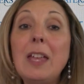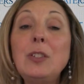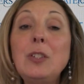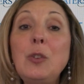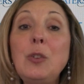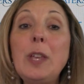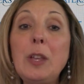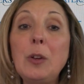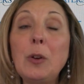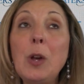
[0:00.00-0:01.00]
You know, you
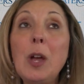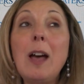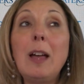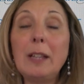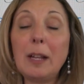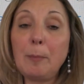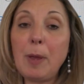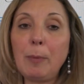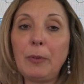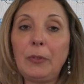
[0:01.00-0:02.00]
hear a lot of
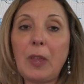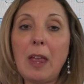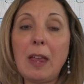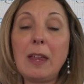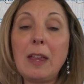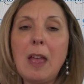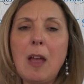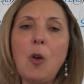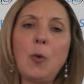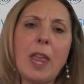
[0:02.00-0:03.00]
people say,
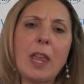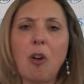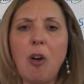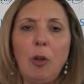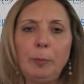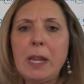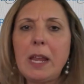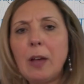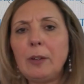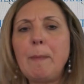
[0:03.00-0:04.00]
oh, they called
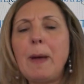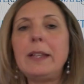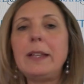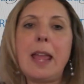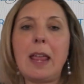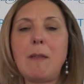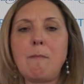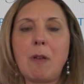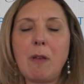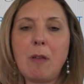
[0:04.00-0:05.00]
me out of my
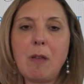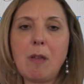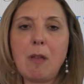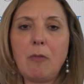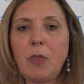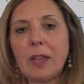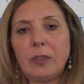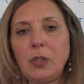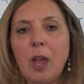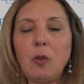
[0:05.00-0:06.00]
name.
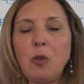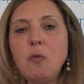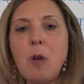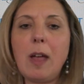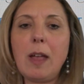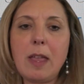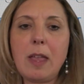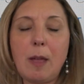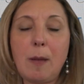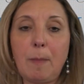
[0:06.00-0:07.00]
That's not who I
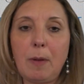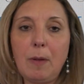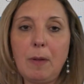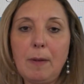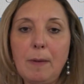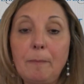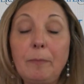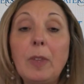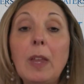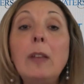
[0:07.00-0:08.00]
am.
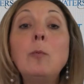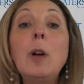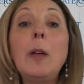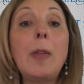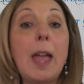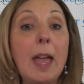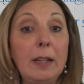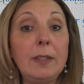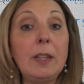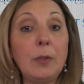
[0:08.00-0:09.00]
And while that
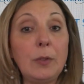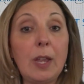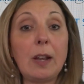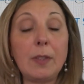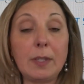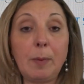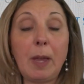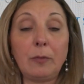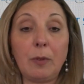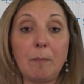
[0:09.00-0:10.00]
is the other side of the
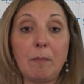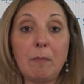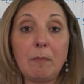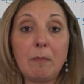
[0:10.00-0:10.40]
spectrum,